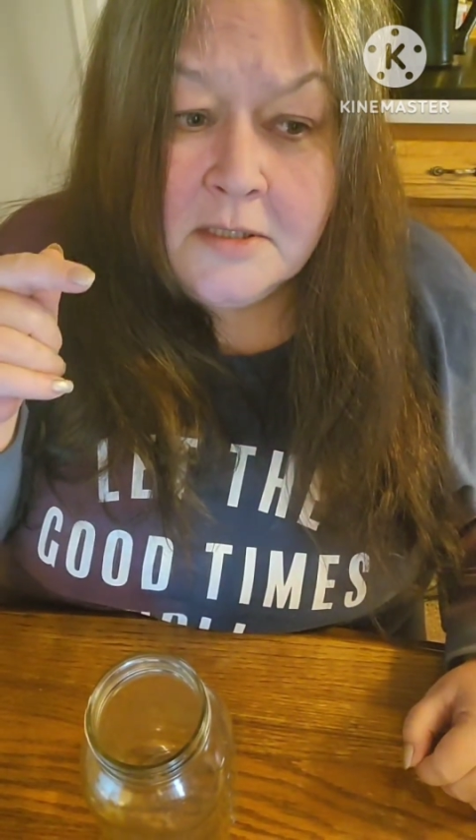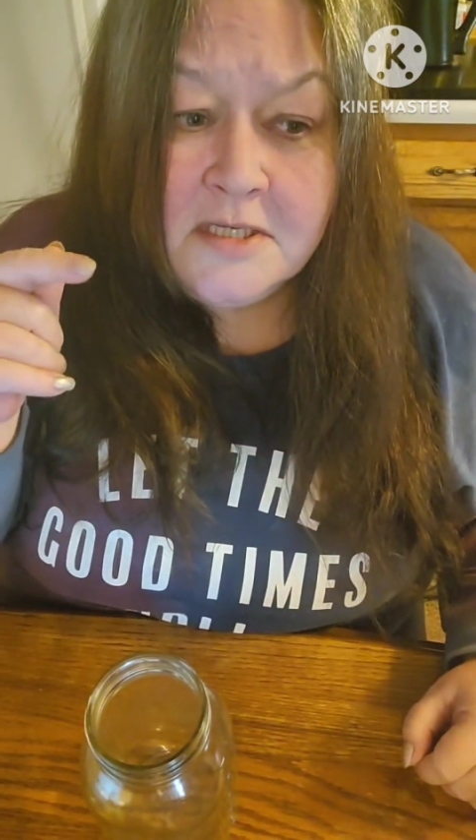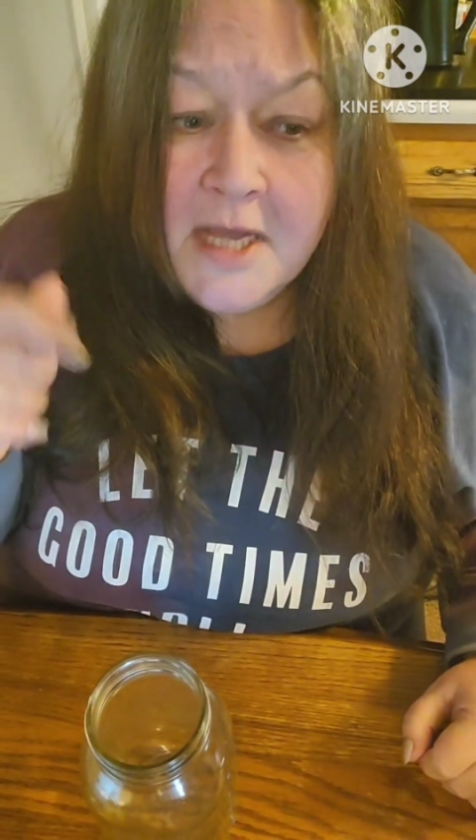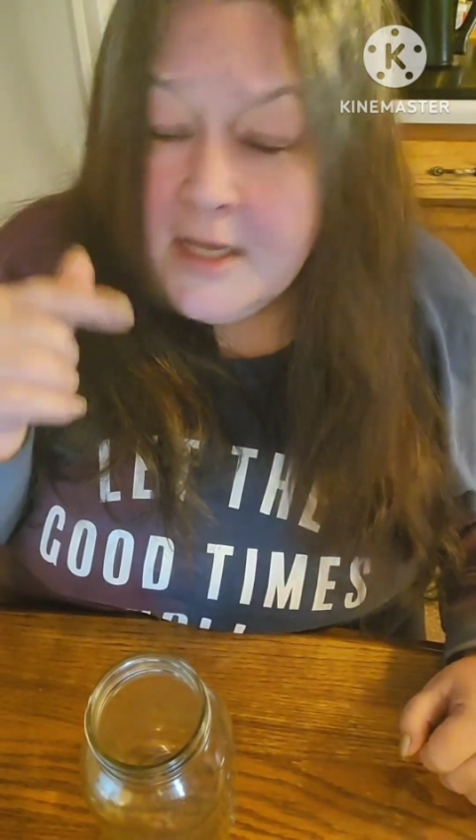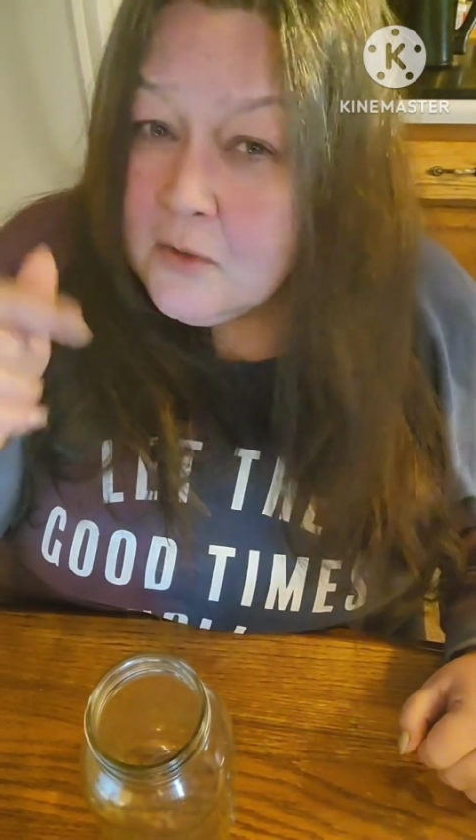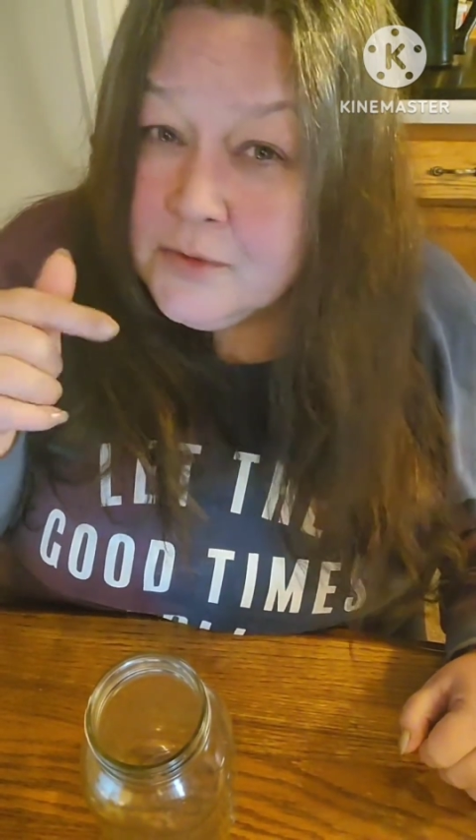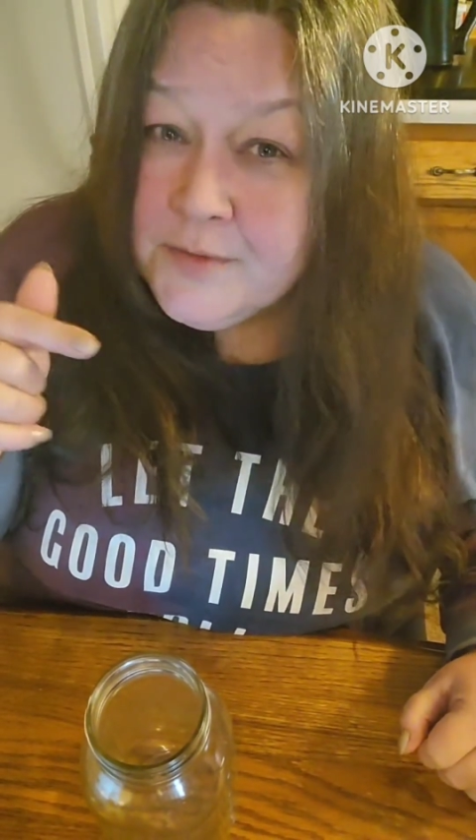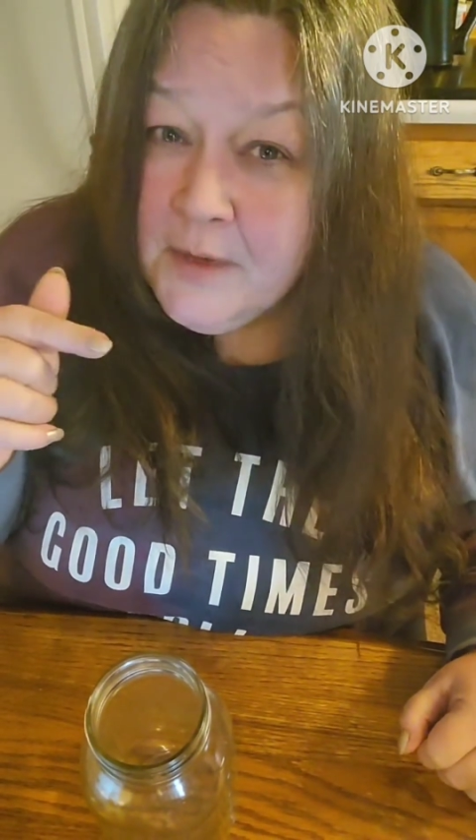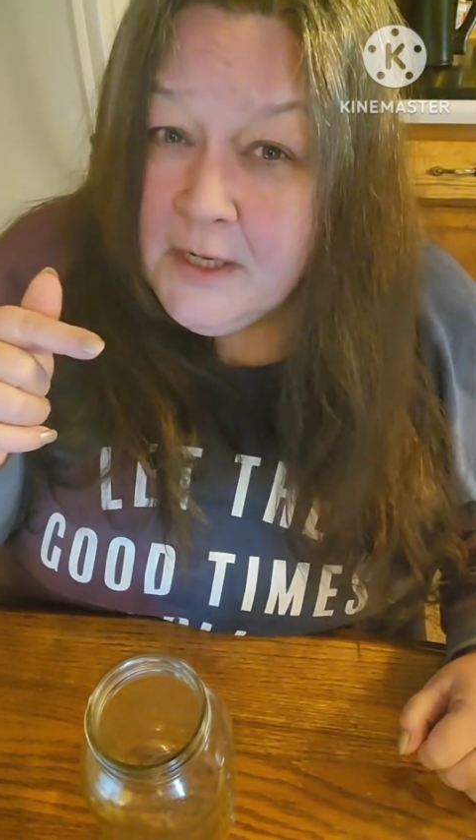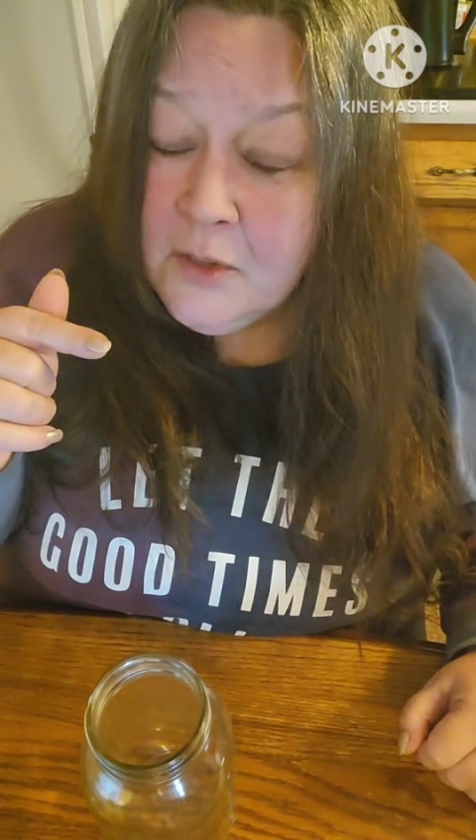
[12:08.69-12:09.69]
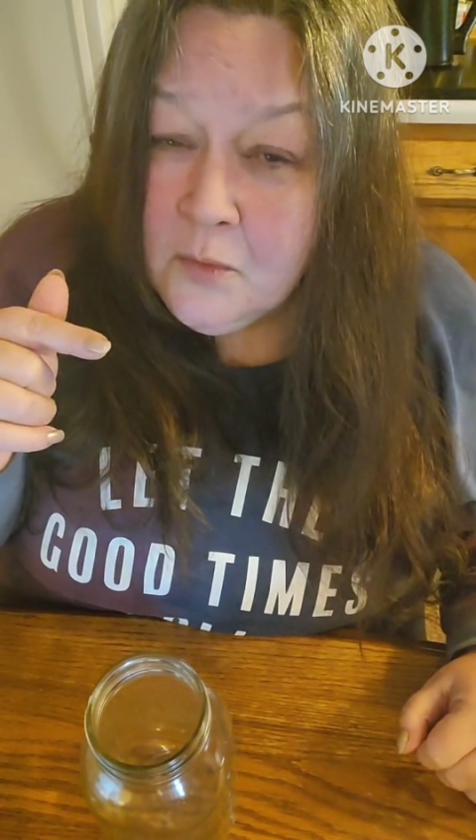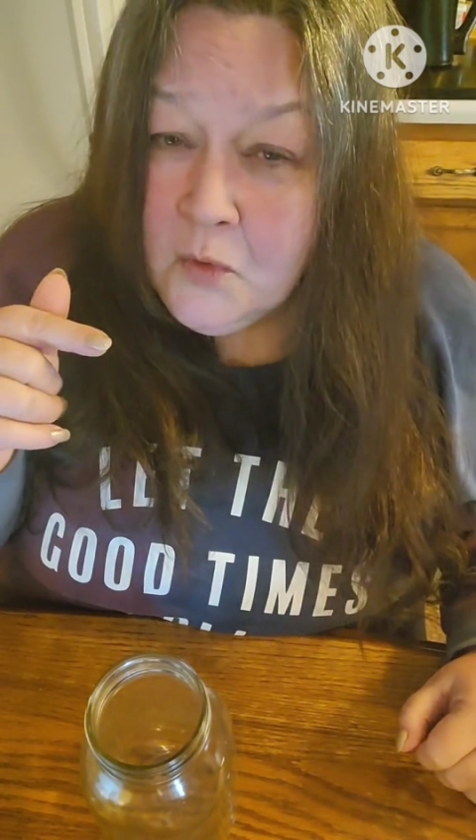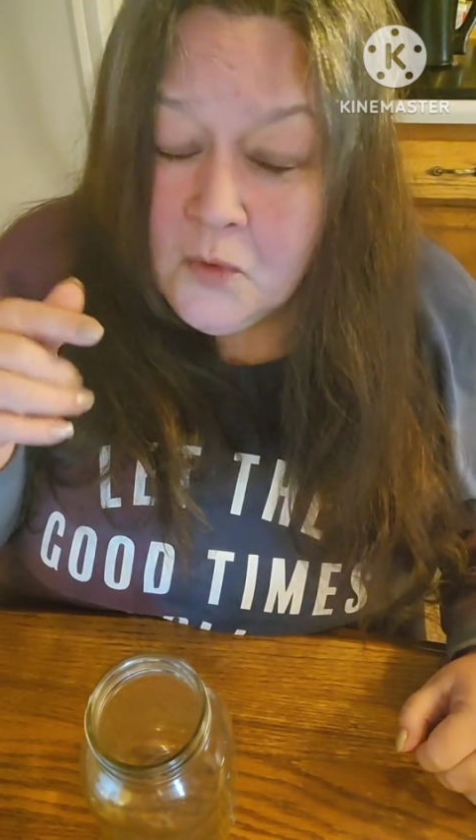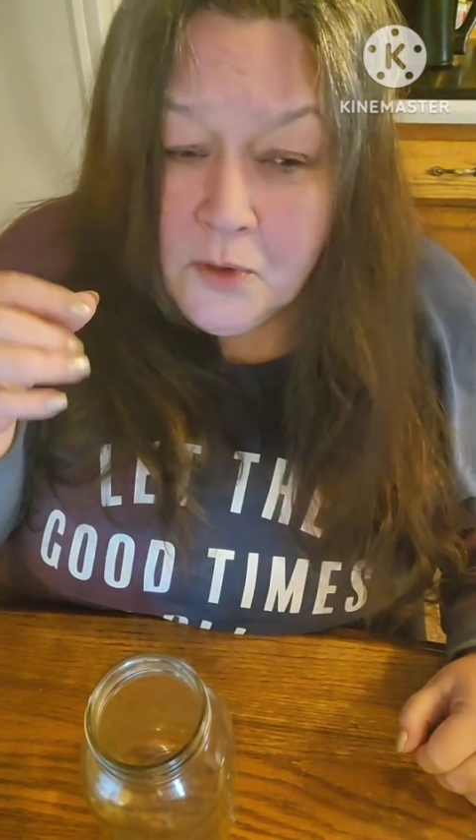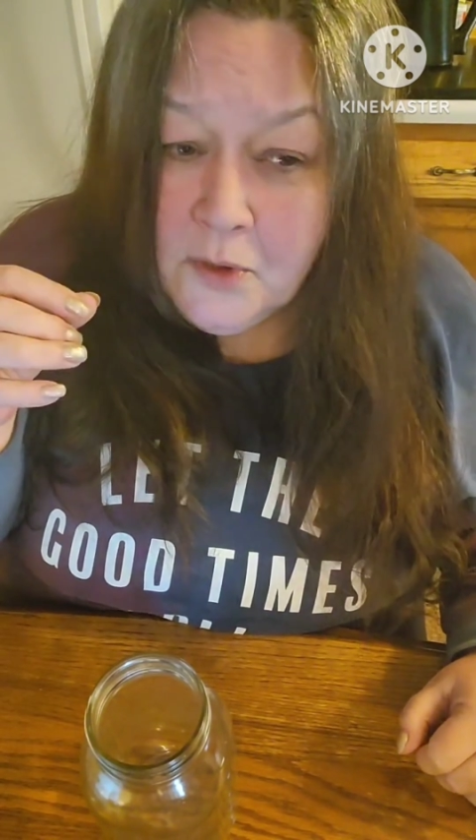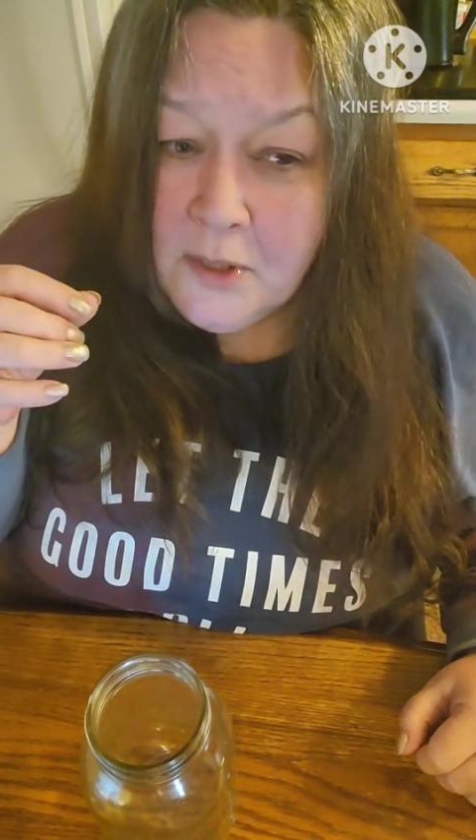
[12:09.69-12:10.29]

tangles my hair more,